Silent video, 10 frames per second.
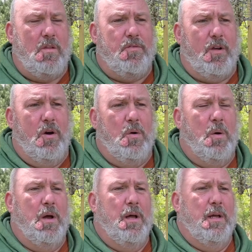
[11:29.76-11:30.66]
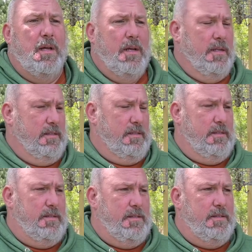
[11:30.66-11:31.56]
So,
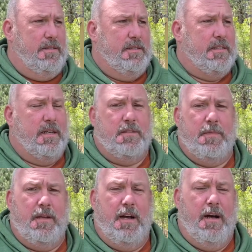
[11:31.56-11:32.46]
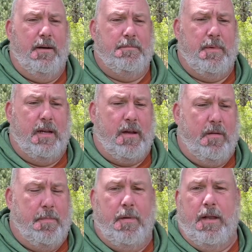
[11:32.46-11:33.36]
excuse me, I
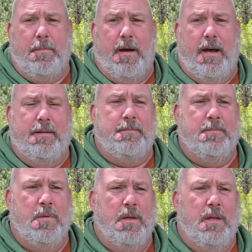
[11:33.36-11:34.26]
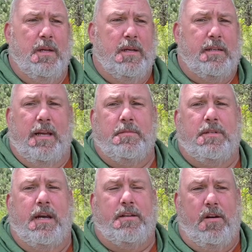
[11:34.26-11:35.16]
called a buddy of mine named
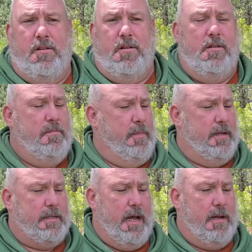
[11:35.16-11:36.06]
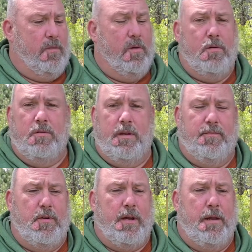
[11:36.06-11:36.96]
Jay Turner, best guy in the world.
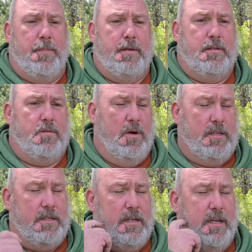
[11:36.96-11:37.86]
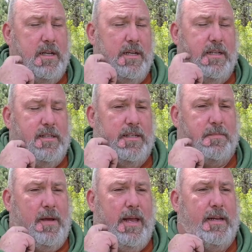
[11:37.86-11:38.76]
If you got a pigeon question,
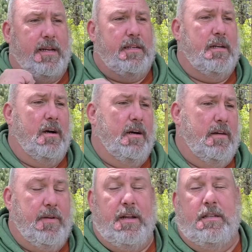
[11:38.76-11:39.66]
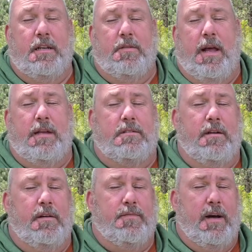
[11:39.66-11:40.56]
this man can, if he doesn't know the
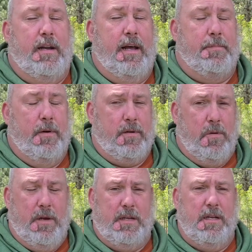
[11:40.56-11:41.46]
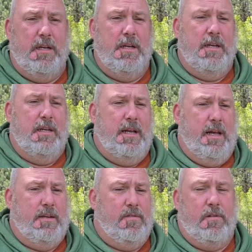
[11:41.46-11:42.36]
answer, he'll find it out pretty quick.
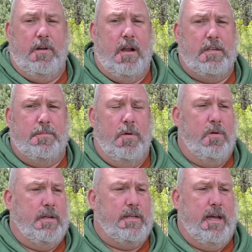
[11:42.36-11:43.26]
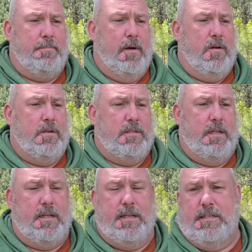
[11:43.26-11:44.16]
He's real knowledgeable. He's had birds.
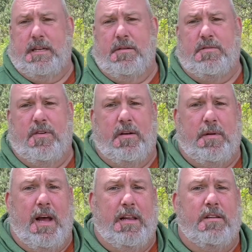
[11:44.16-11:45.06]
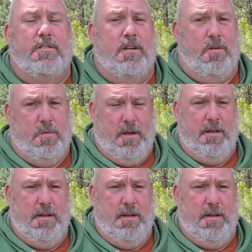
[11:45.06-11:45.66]
I think he said he was around 9 years old.